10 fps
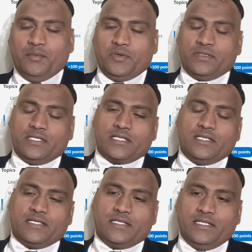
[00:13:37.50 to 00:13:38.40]
about
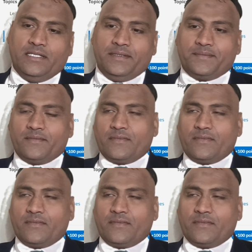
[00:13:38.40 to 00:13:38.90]
this listening,